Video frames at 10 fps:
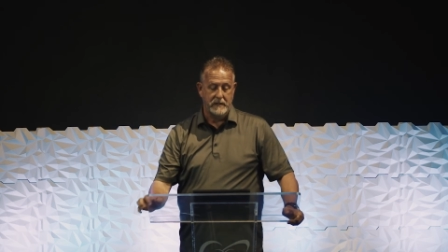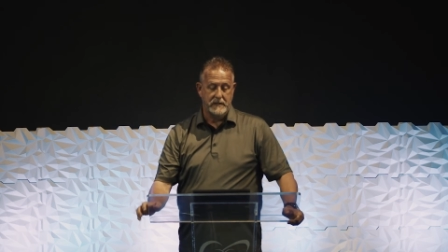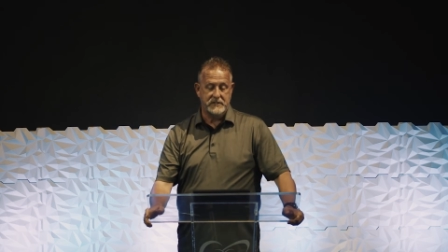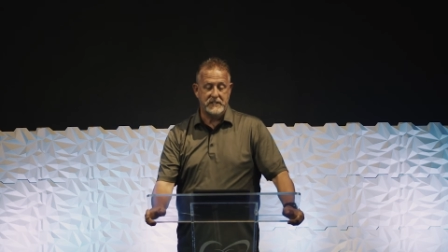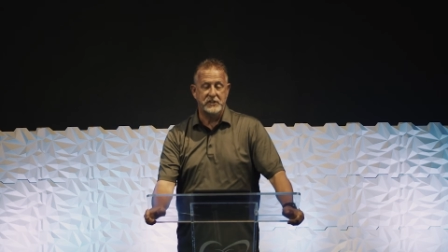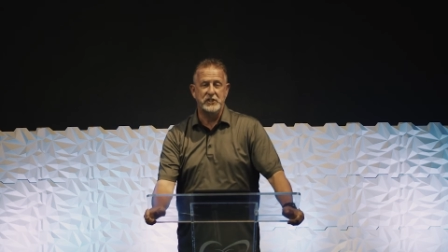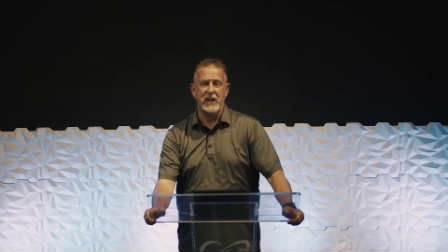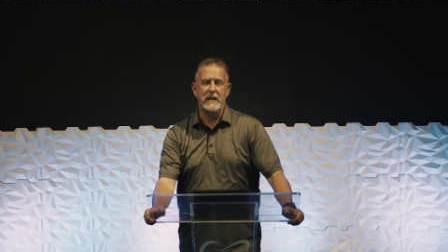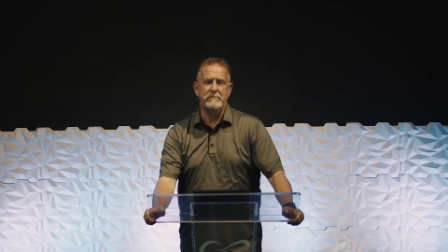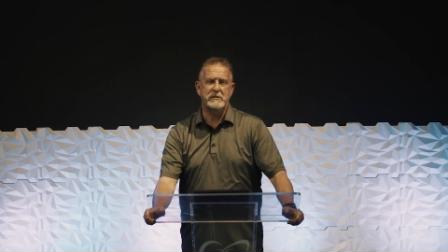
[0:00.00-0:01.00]
You see,
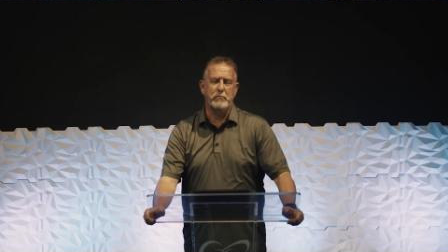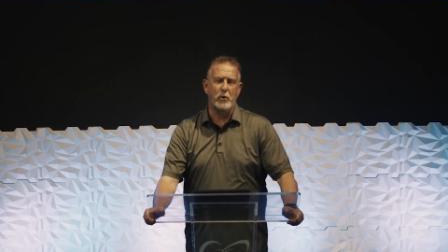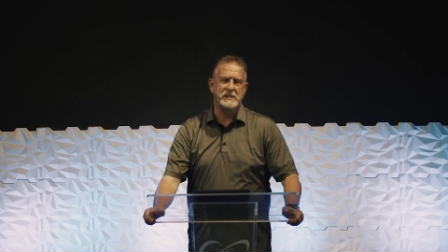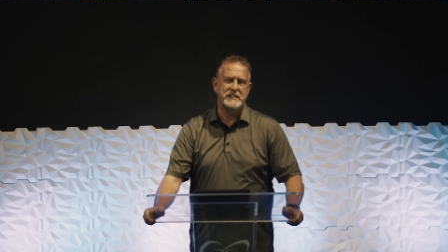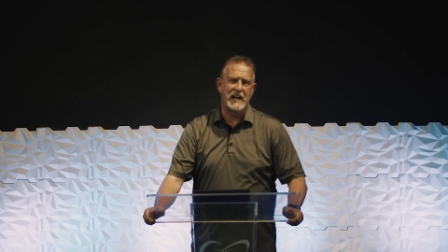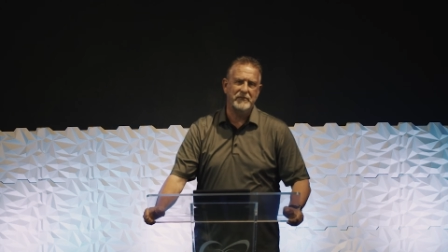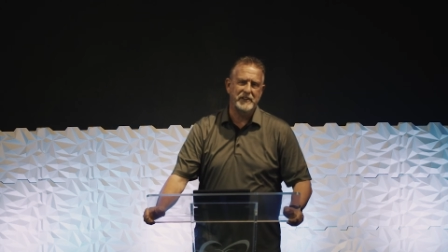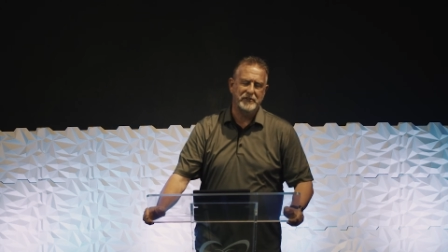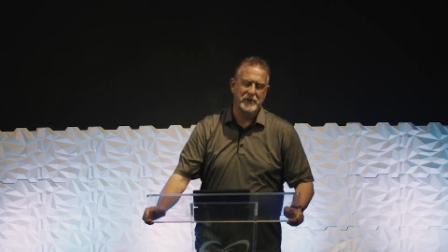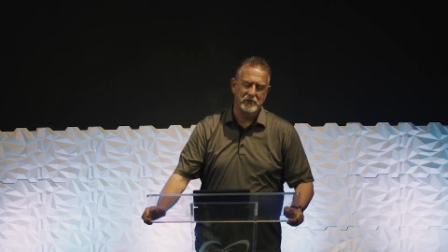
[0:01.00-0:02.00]
James points out
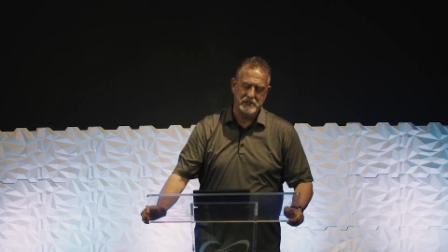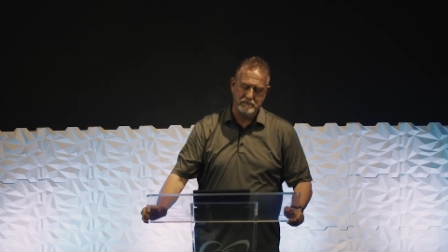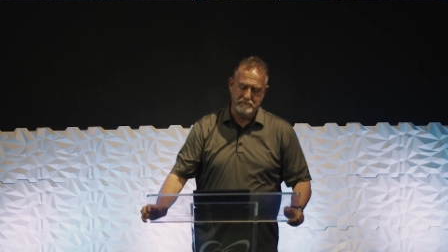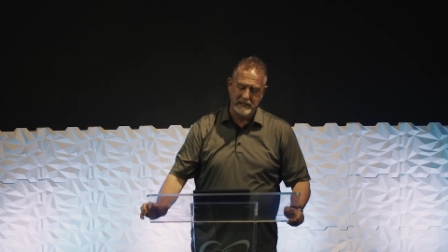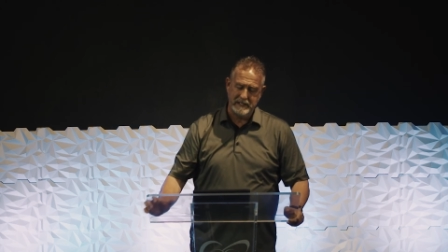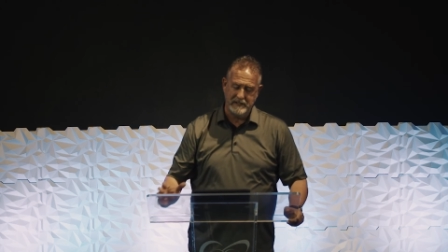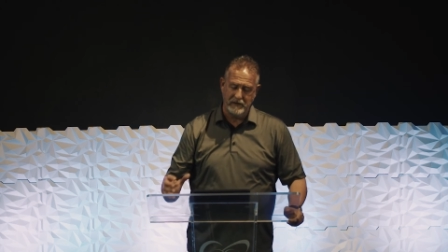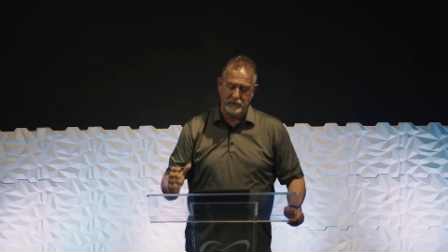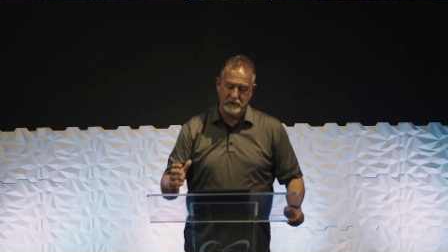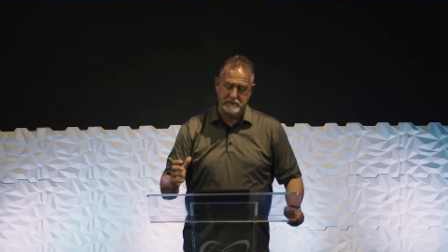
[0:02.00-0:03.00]
that there's a big
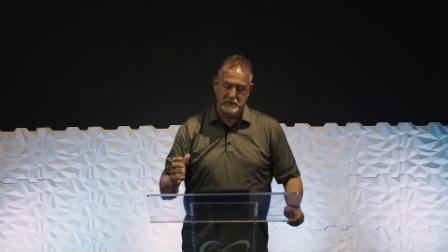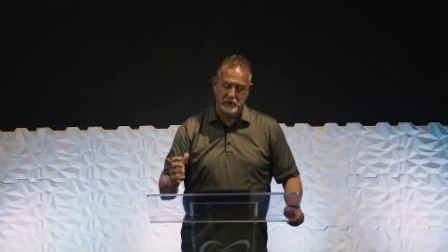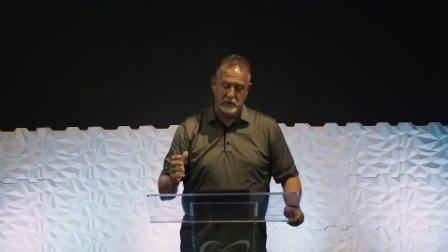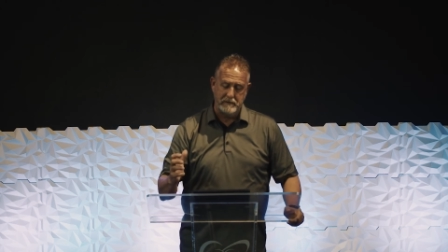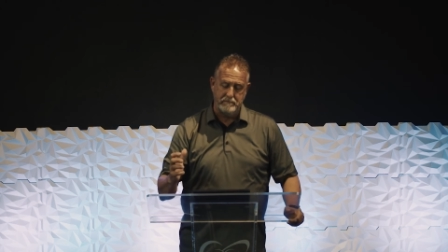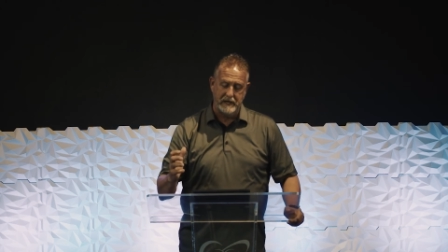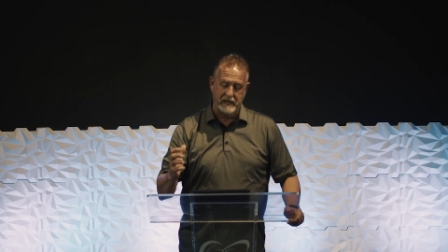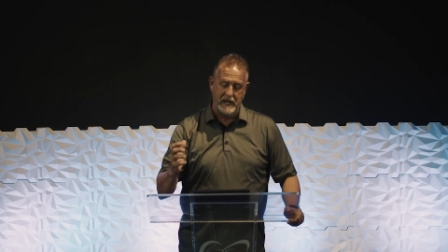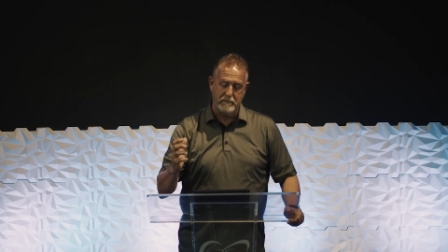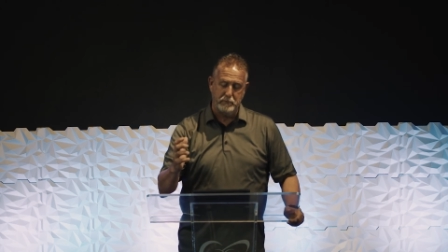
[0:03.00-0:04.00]
difference between
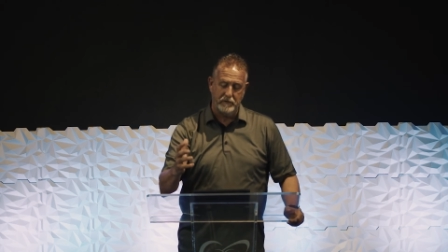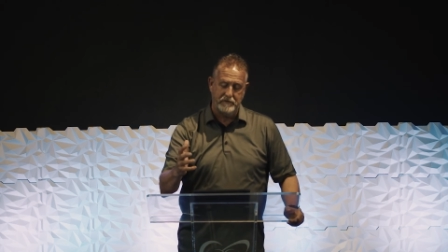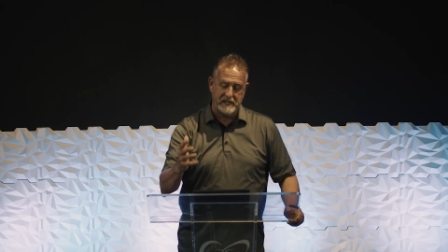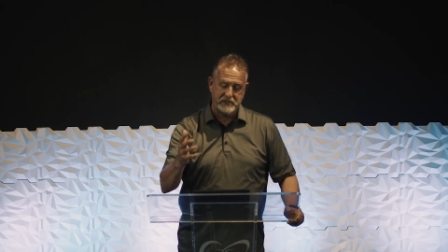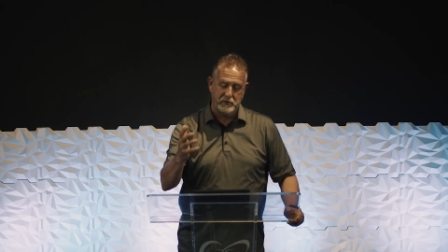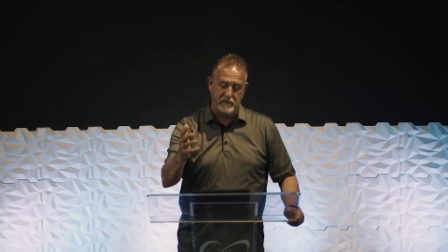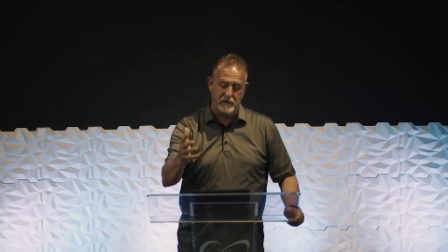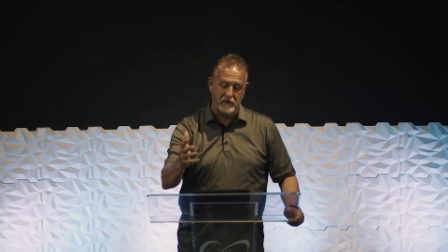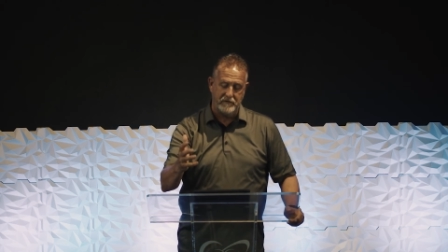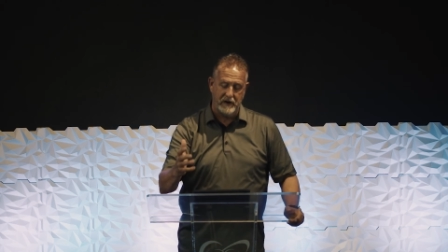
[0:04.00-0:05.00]
being a professor of
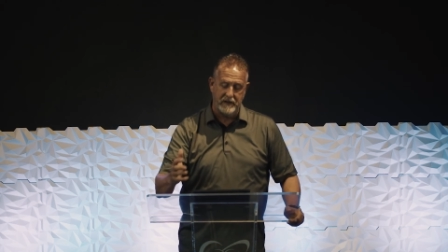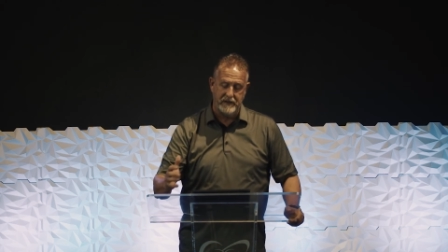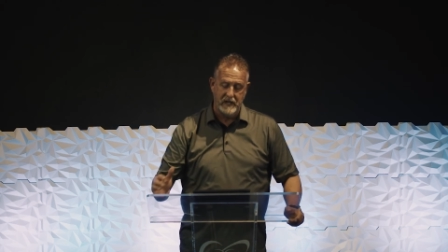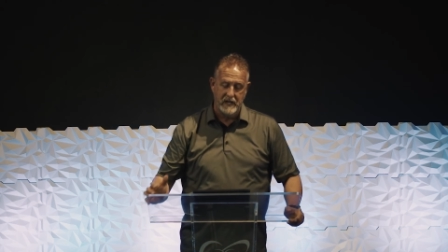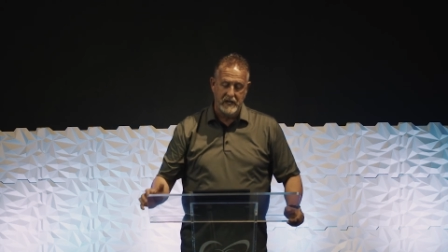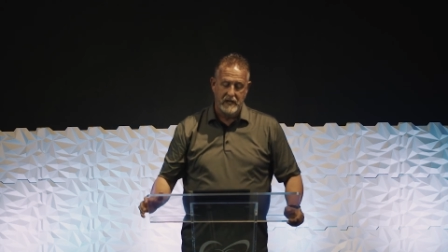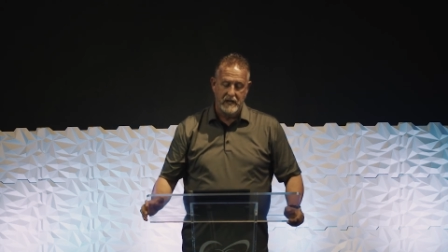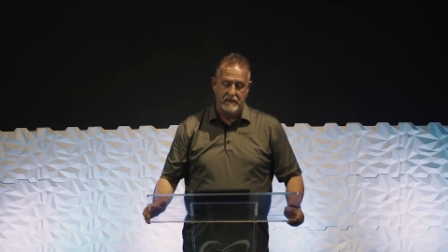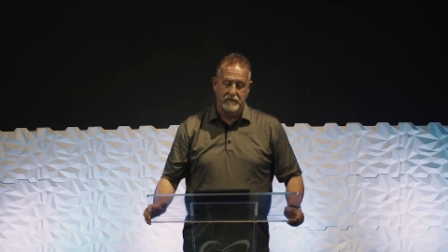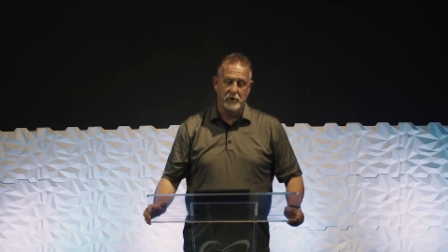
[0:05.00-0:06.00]
our faith
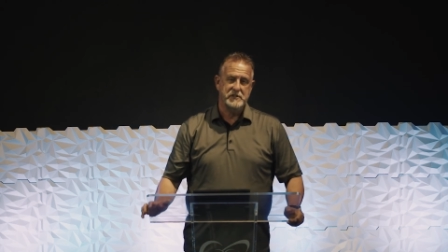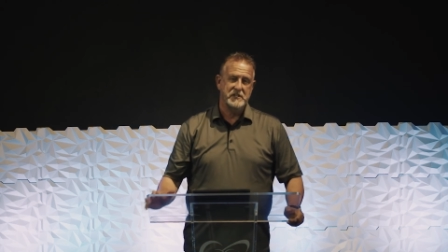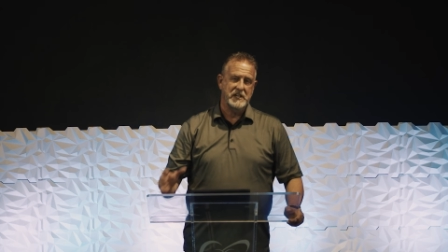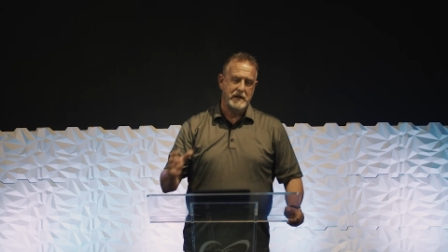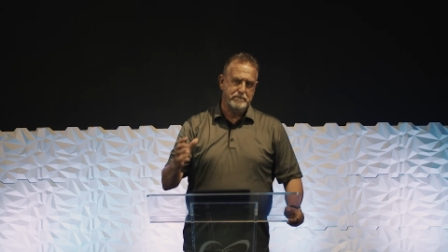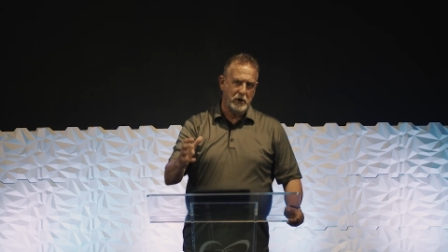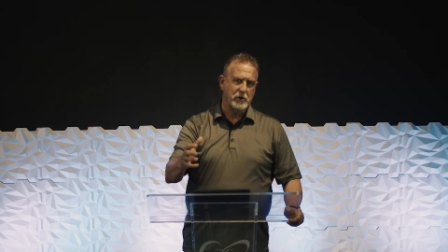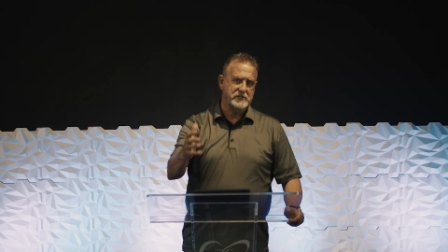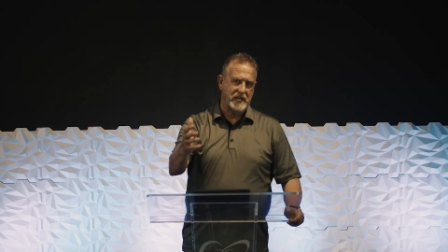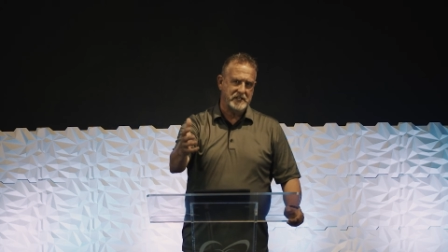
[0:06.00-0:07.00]
versus a
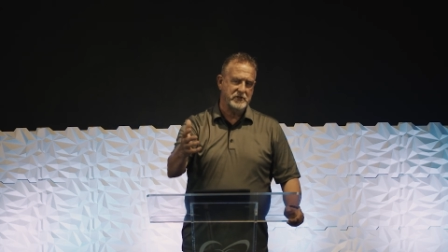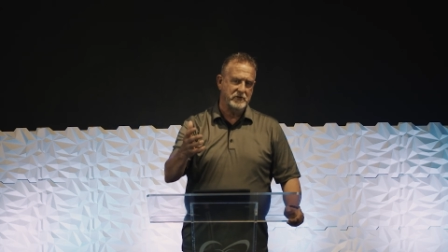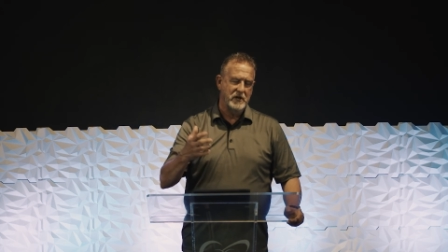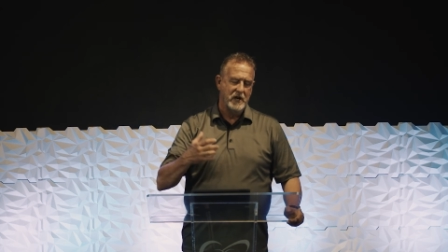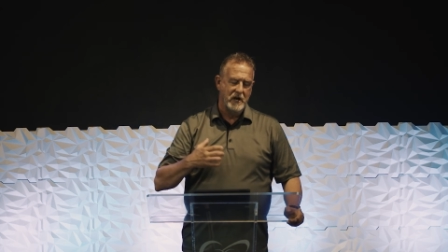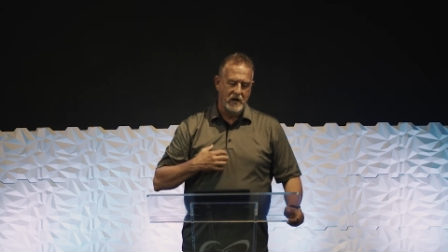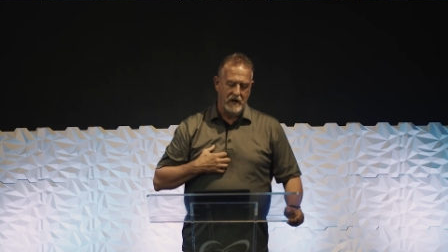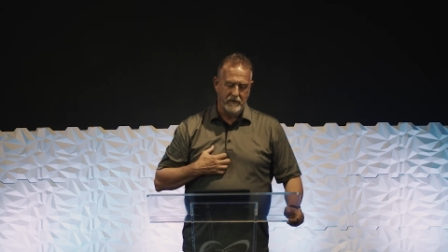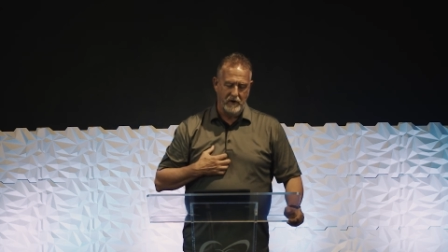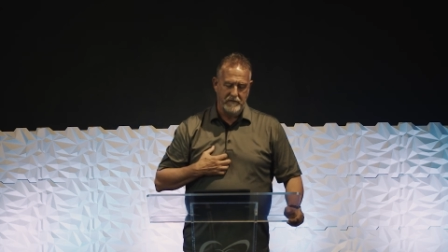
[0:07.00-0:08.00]
possessor
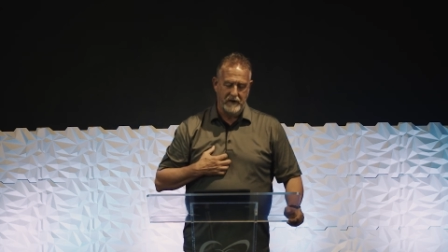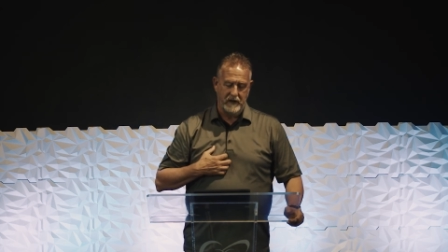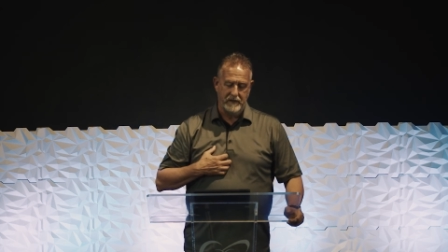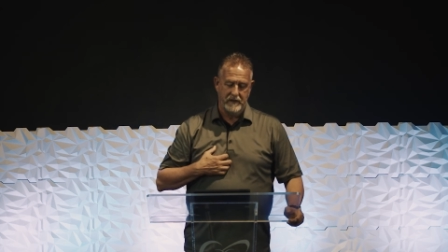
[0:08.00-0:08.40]
of our faith.